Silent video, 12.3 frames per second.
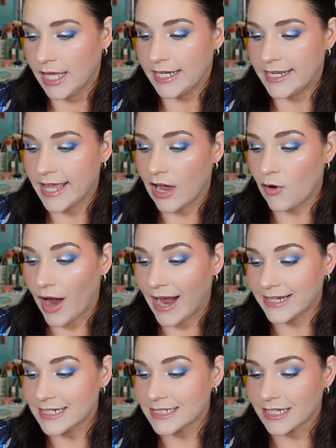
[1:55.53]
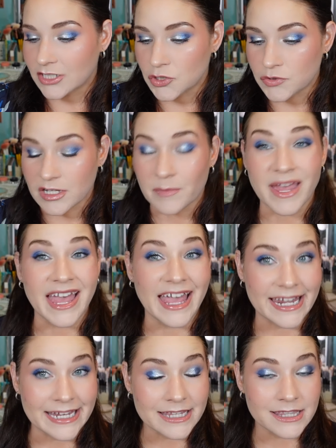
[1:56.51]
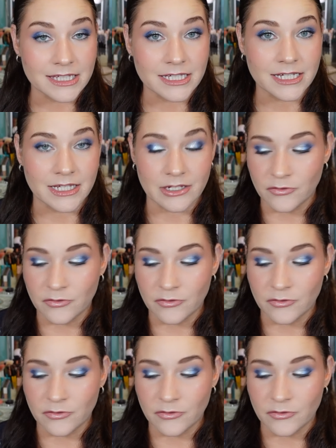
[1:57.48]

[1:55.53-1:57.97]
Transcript: Now, I did not use up anything in